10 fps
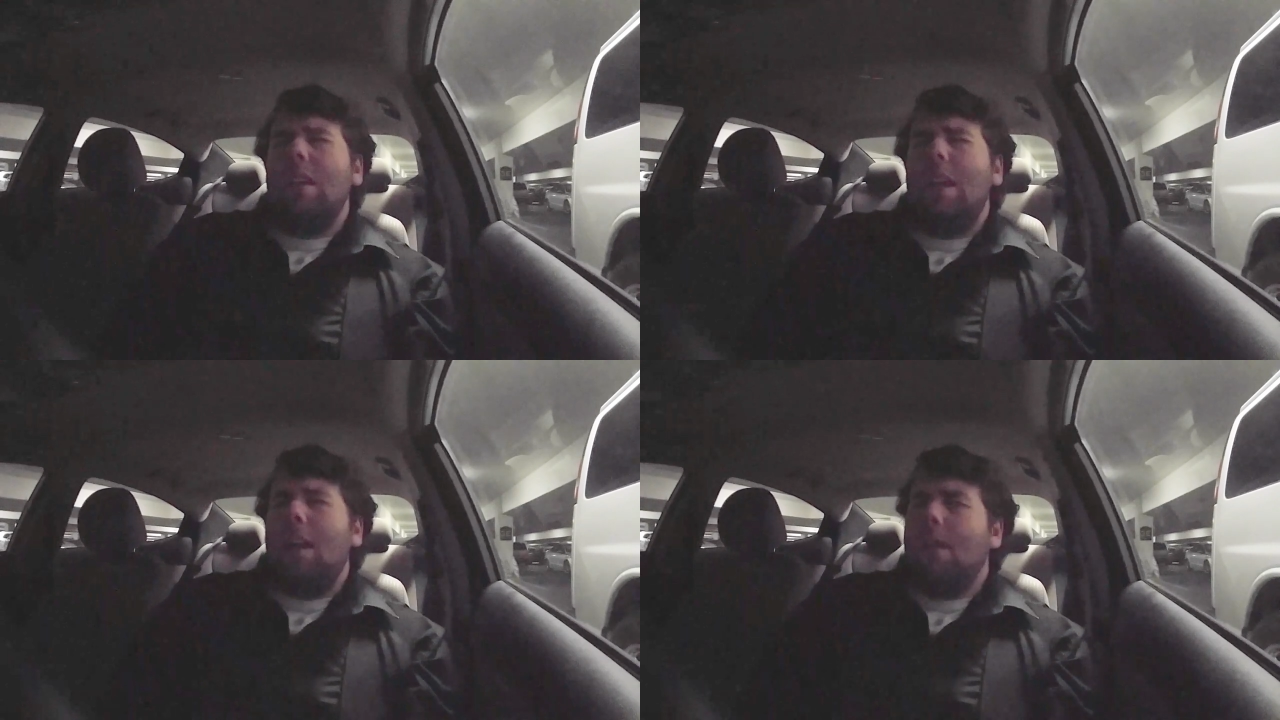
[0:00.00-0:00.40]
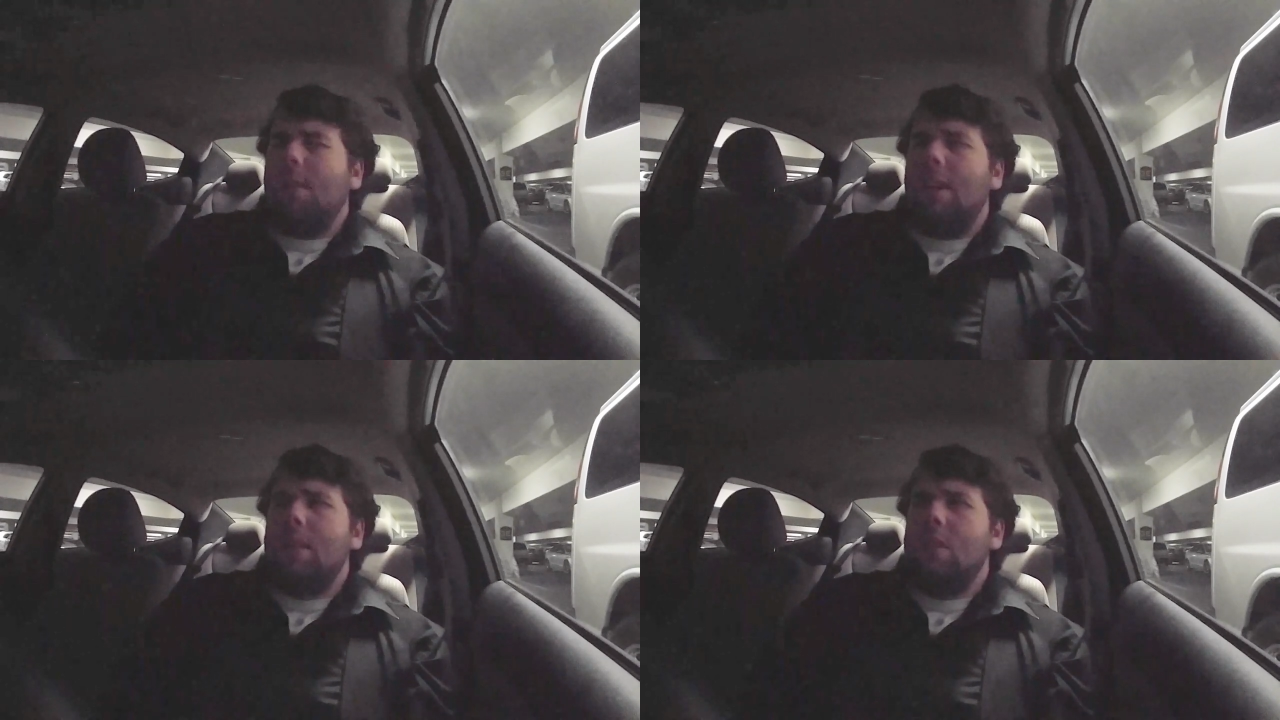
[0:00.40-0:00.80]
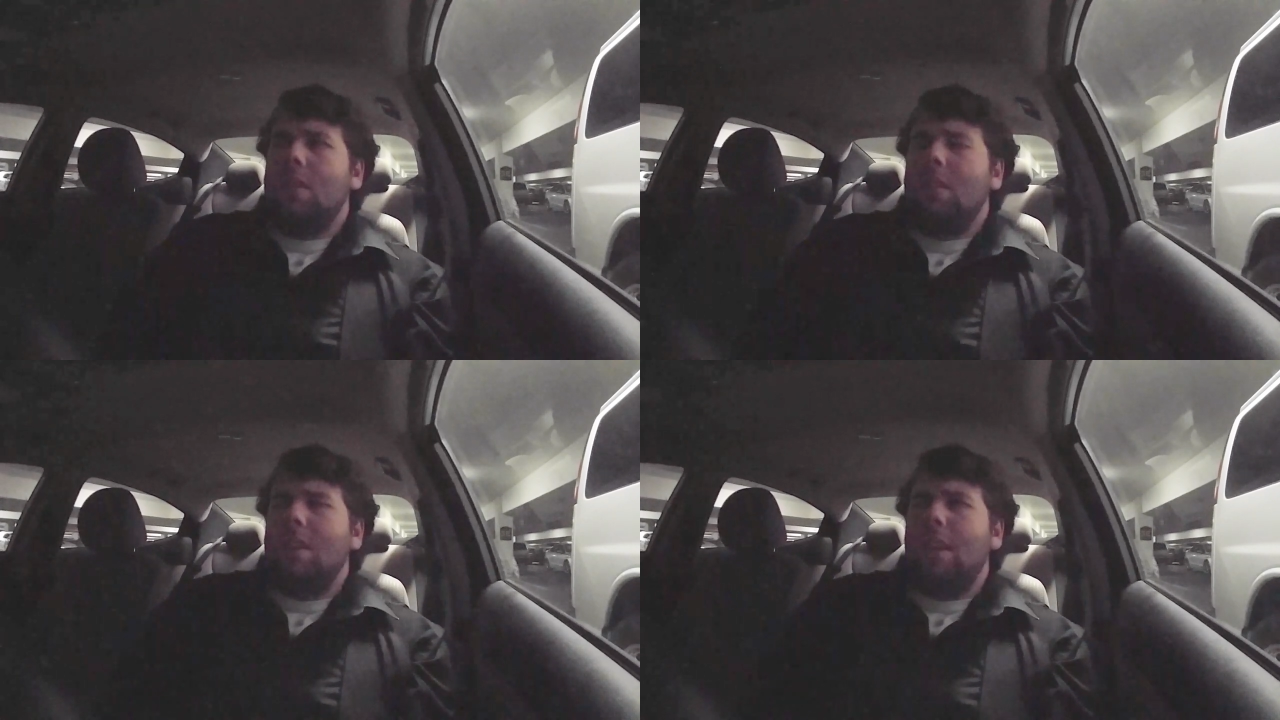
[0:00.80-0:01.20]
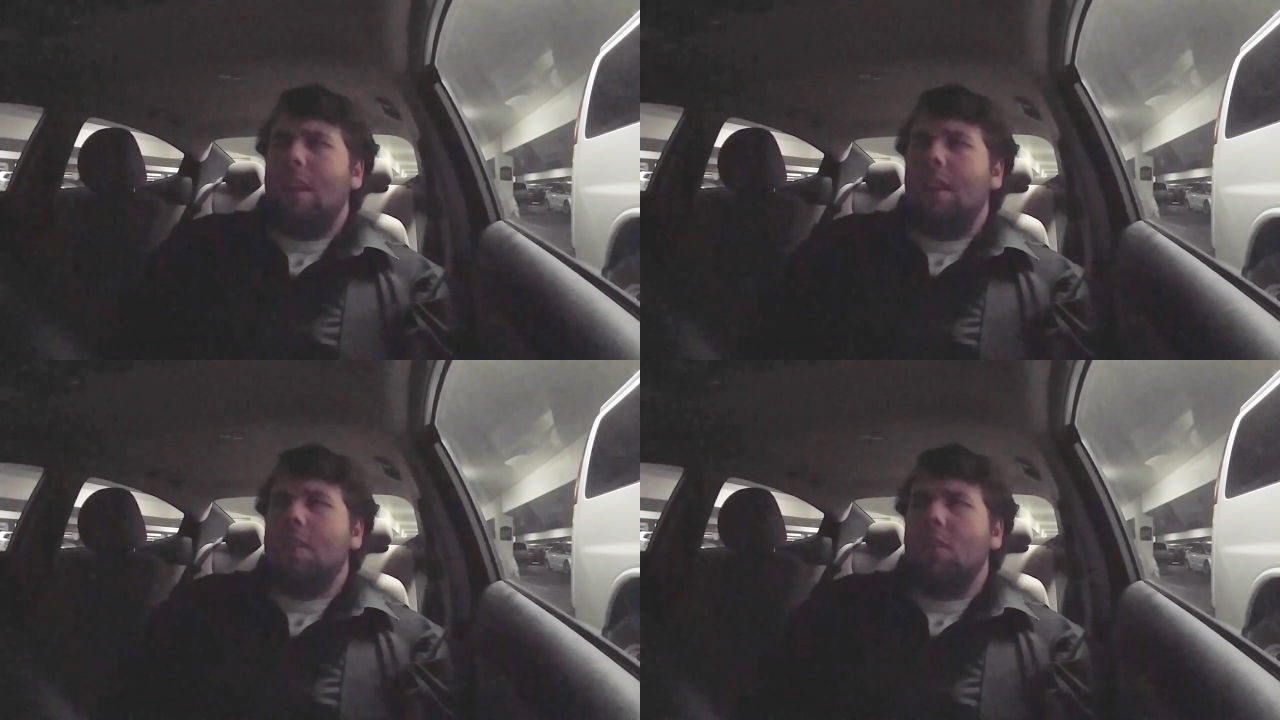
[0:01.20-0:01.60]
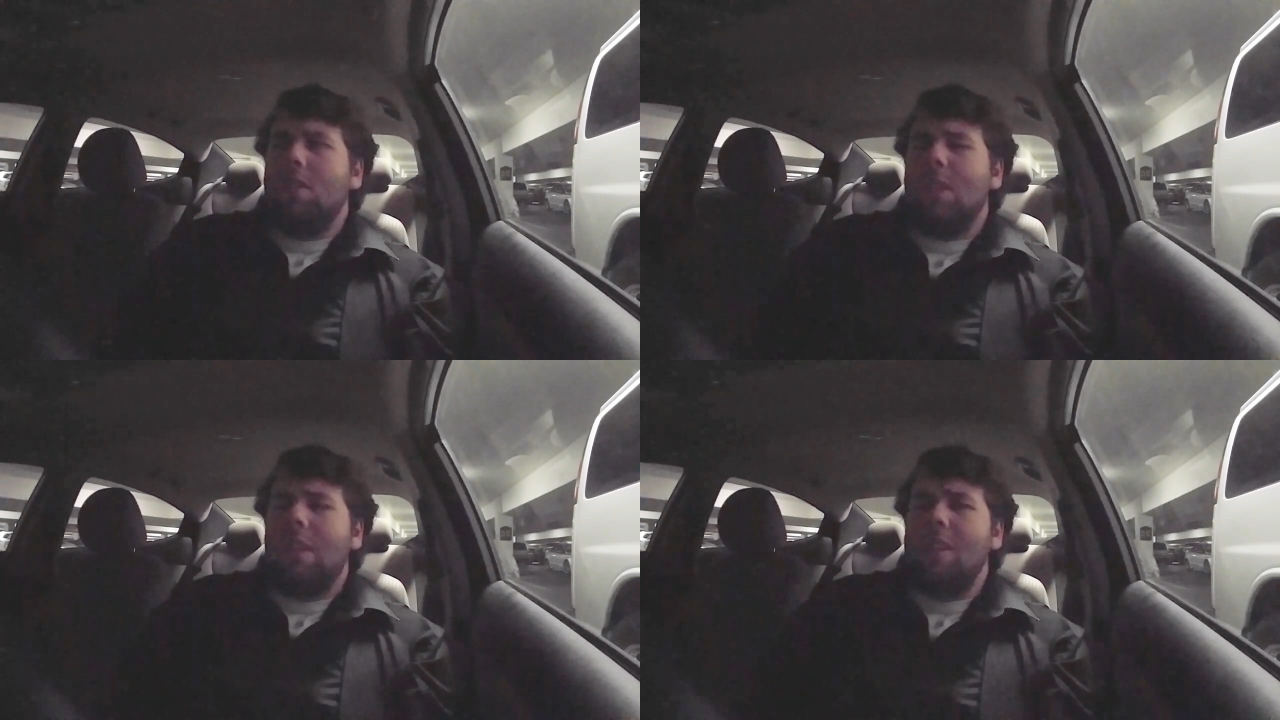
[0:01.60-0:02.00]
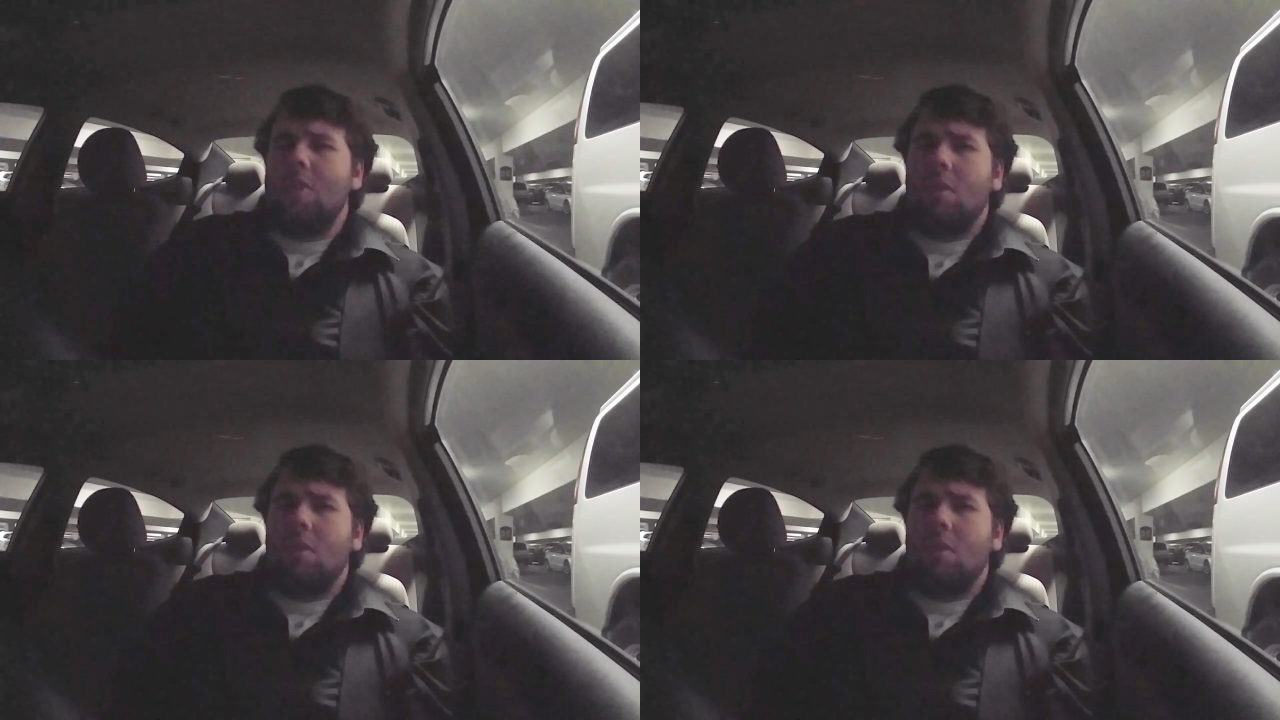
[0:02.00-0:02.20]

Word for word: here it's it looks like he's